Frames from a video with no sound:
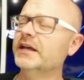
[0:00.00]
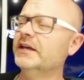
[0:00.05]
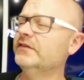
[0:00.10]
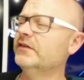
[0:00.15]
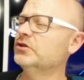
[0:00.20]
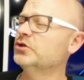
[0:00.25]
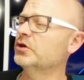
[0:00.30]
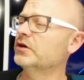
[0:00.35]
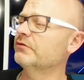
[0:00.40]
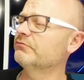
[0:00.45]

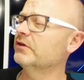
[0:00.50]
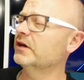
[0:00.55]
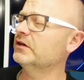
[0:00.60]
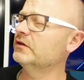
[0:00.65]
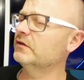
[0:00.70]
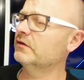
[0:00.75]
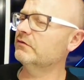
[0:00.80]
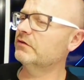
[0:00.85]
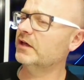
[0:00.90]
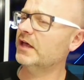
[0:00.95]
trying to
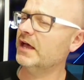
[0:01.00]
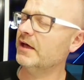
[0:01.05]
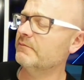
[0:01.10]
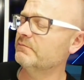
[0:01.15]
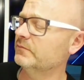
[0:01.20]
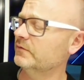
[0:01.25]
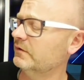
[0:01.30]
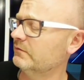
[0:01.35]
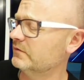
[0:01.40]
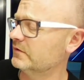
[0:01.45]
recap
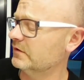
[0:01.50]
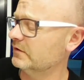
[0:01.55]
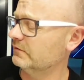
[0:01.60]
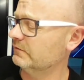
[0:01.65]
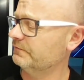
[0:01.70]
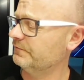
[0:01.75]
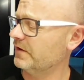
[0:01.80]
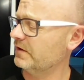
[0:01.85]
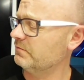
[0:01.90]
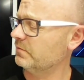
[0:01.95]
some of the
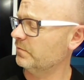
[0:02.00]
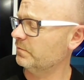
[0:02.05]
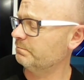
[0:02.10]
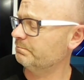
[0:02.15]
fever